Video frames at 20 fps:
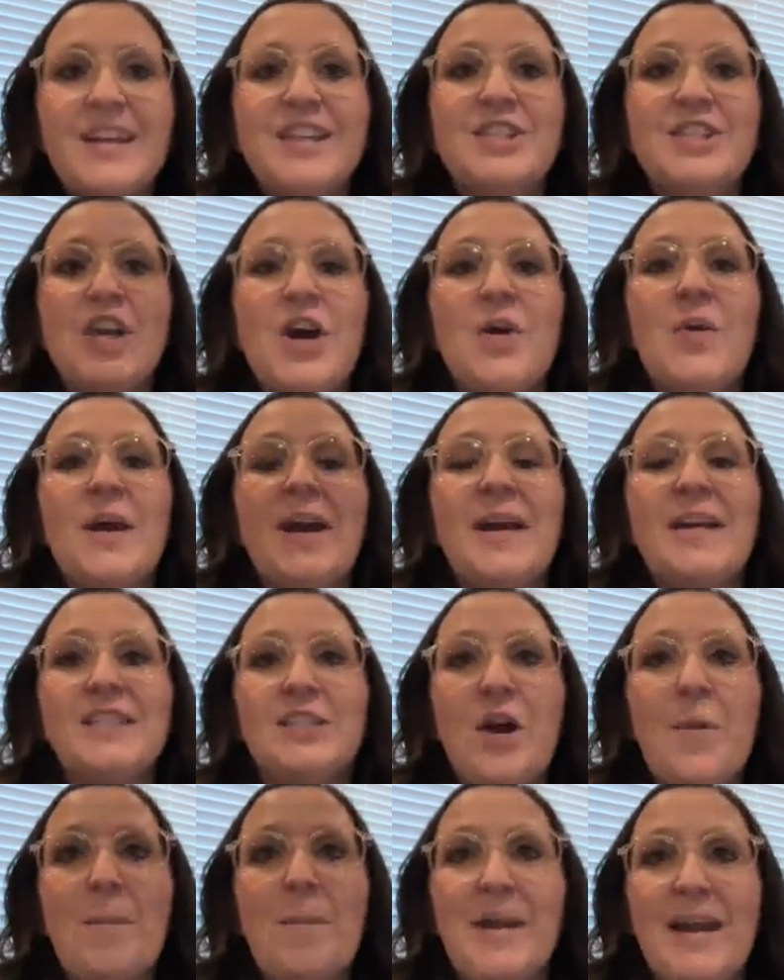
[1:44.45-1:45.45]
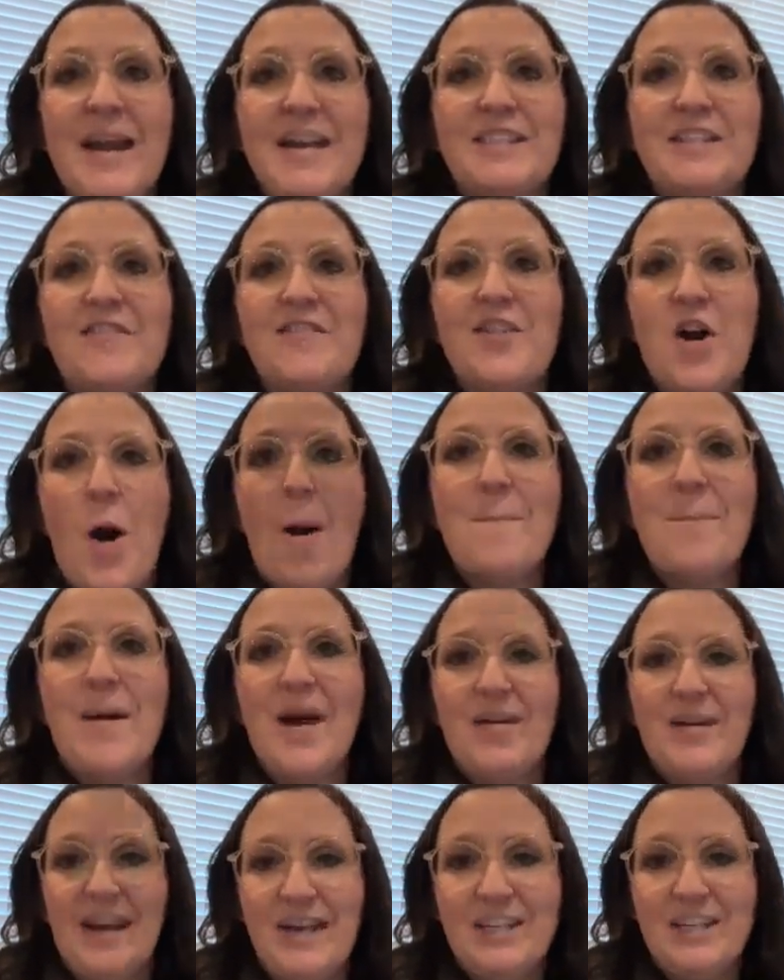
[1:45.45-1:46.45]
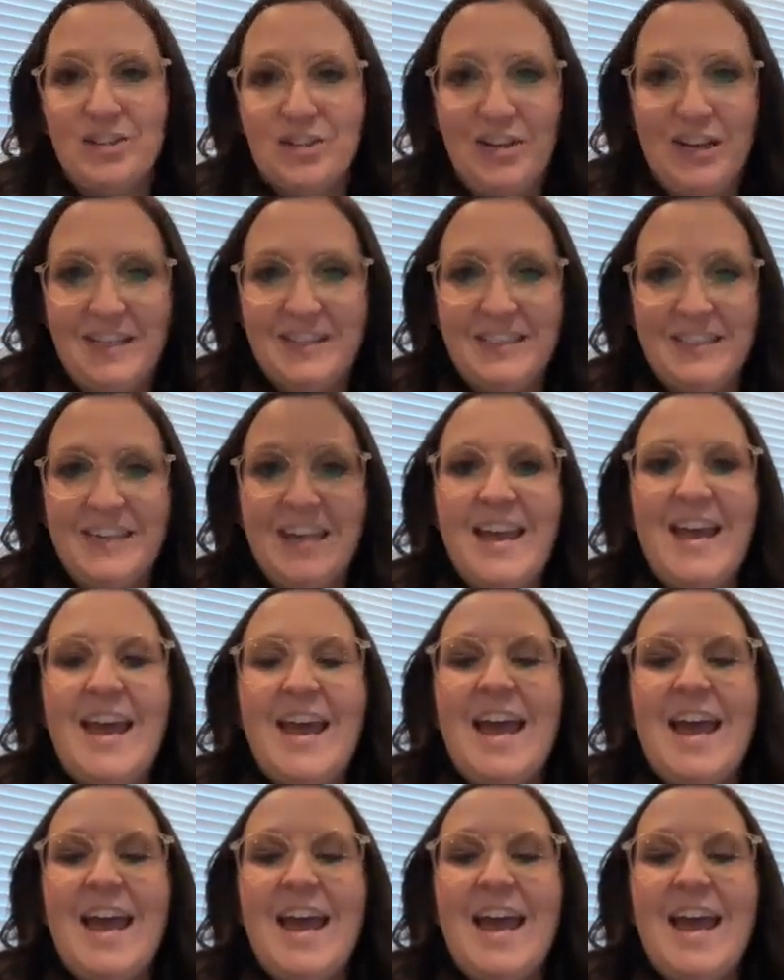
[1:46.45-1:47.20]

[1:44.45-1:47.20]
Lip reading: So it's because of compound interest.